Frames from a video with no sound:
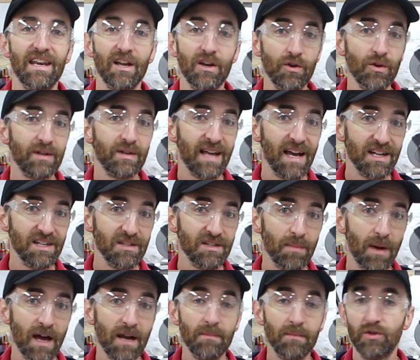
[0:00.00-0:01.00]
Now to attach
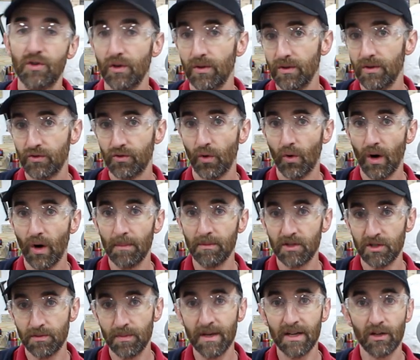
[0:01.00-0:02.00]
the bottom to the drawer,
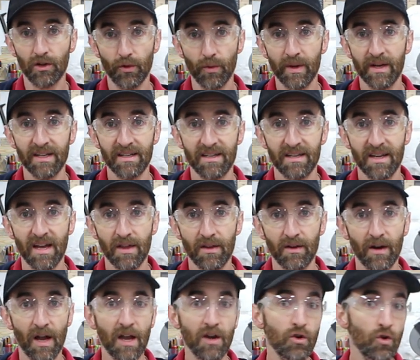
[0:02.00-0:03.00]
I'm just gonna be gluing it
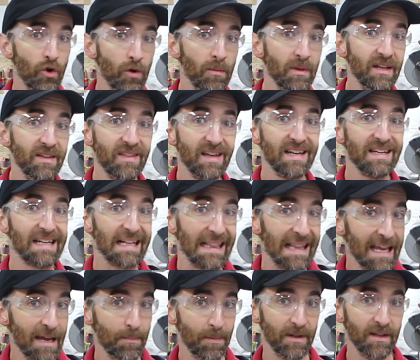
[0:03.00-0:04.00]
together. I normally then
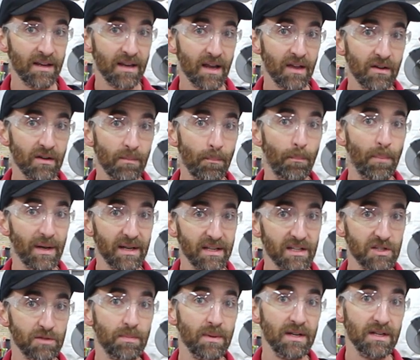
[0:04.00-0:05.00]
clamp it together, but
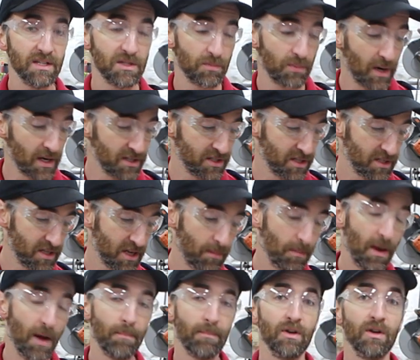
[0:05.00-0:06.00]
to speed this process
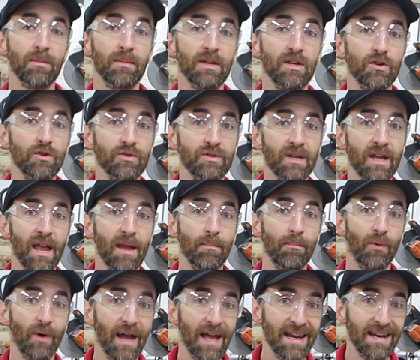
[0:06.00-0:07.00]
up, I'm gonna be using a
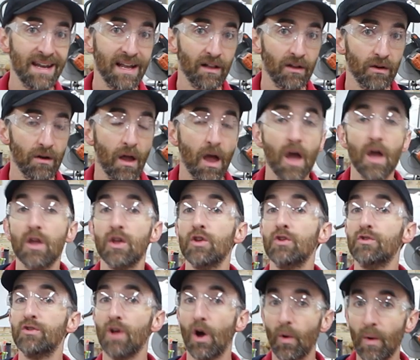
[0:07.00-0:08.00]
brad nailer.
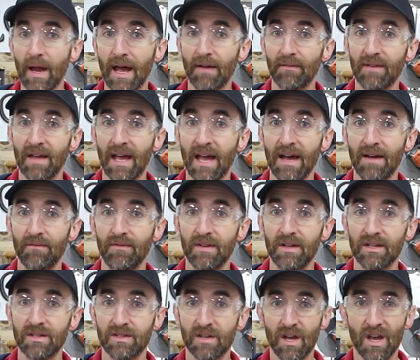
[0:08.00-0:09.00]
You don't have to have
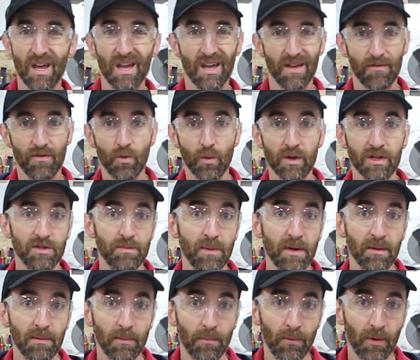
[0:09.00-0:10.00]
this. If you wanna
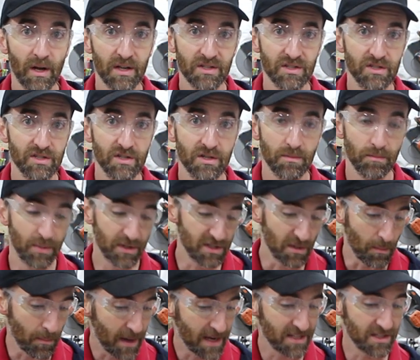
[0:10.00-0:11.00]
speed up the process, you can
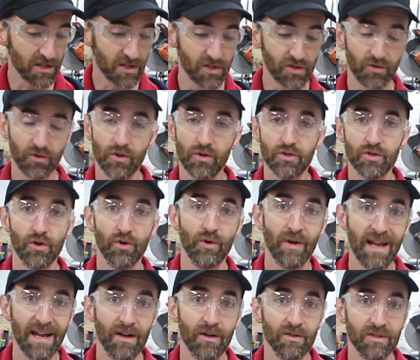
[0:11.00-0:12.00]
put some basic screws
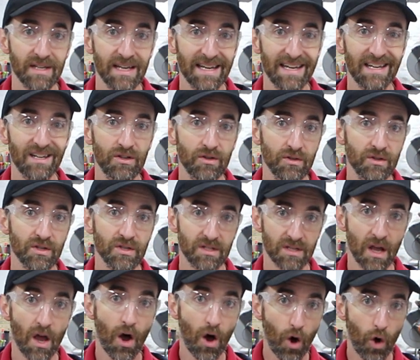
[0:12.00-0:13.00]
or nails in it to
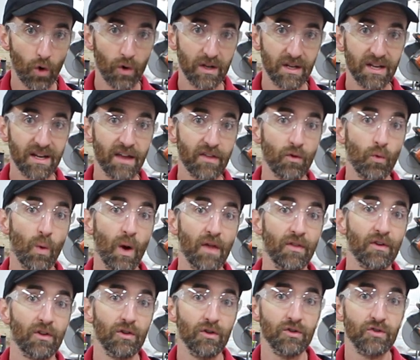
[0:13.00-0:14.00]
just hold it together
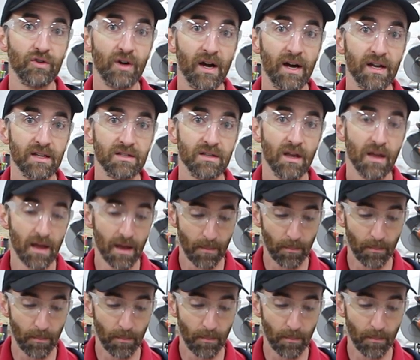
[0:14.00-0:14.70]
while the glue dries,